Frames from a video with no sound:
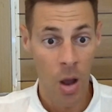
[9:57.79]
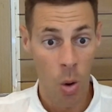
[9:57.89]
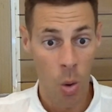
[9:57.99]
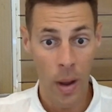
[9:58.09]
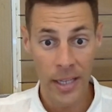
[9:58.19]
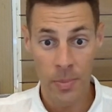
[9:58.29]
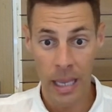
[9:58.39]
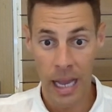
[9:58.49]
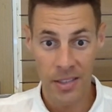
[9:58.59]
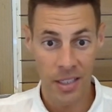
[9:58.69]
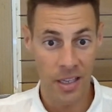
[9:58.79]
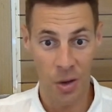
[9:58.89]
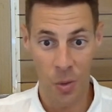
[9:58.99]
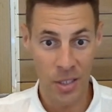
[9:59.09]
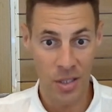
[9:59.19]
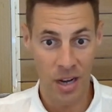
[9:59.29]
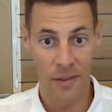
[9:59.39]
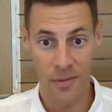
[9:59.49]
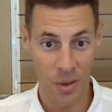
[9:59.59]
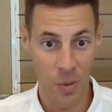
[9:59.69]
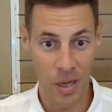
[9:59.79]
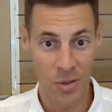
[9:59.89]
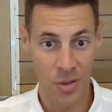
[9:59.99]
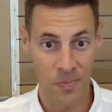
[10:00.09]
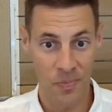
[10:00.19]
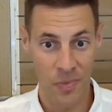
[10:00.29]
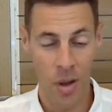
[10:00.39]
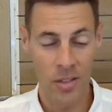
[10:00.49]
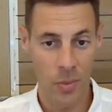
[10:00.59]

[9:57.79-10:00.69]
always be asking a question after the question, right?